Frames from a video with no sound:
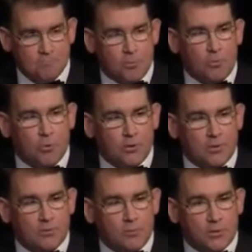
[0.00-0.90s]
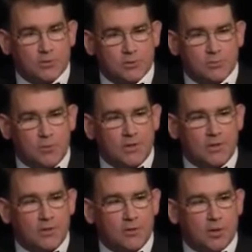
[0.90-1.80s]
reporting what's,
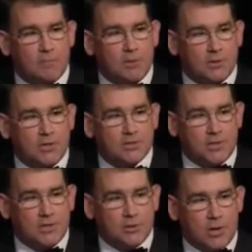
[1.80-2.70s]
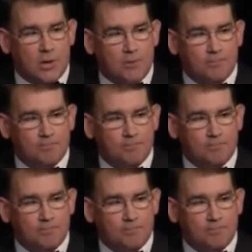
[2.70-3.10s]
what their communities need to know.